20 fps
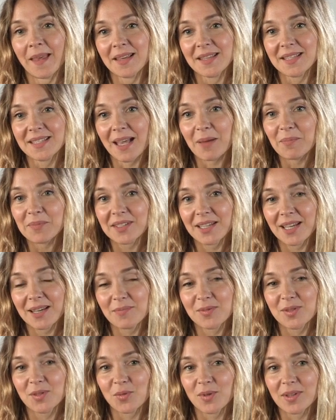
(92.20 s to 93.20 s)

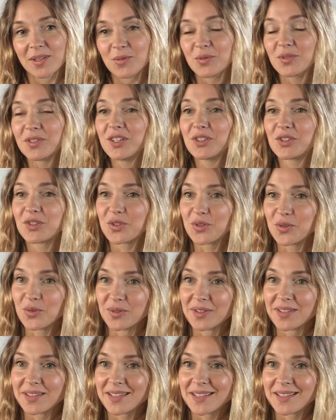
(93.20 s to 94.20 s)
sometimes when you teach
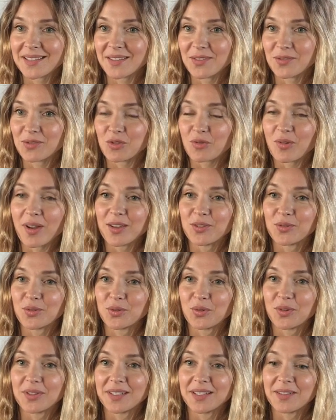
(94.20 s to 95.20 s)
students, you try to
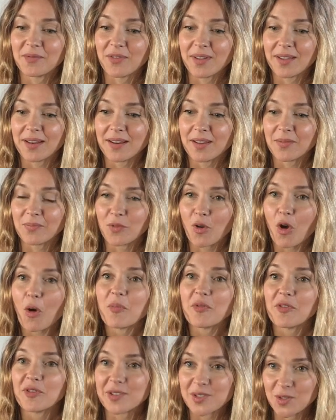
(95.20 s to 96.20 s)
do it in very
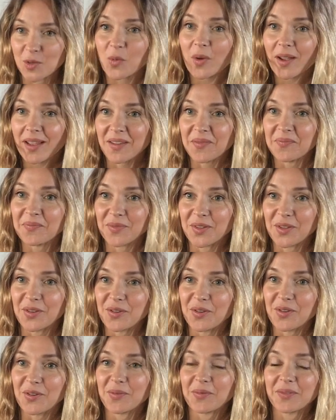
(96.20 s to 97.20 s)
obvious way,
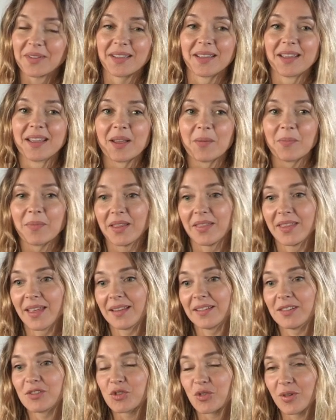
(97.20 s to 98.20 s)
you know, but
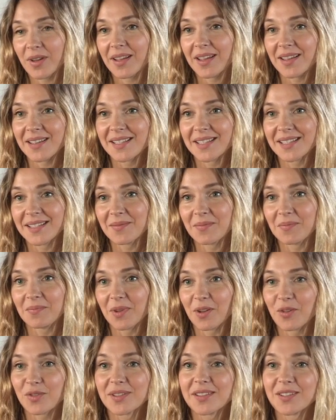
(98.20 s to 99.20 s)
then the trick is,
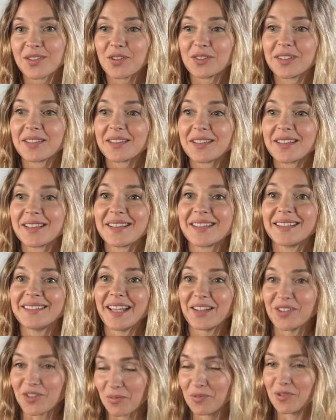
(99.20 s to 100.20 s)
because it's not
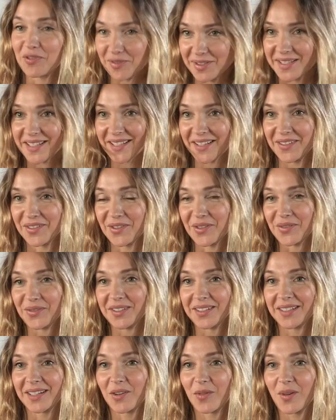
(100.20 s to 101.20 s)
that obvious, you know,
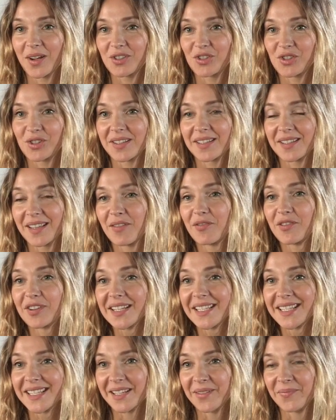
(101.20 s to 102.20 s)
the question is never
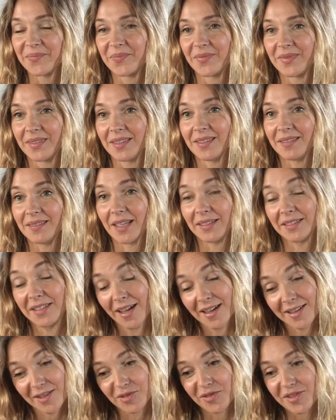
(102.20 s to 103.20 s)
easy and
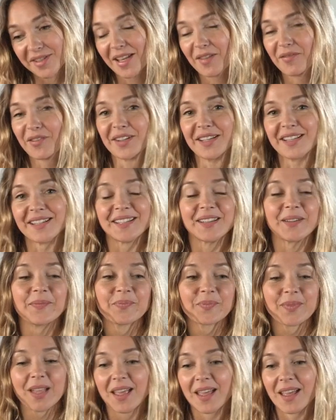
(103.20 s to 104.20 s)
the answer is never easy.
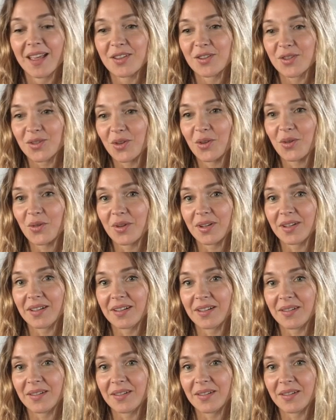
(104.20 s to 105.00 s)
So,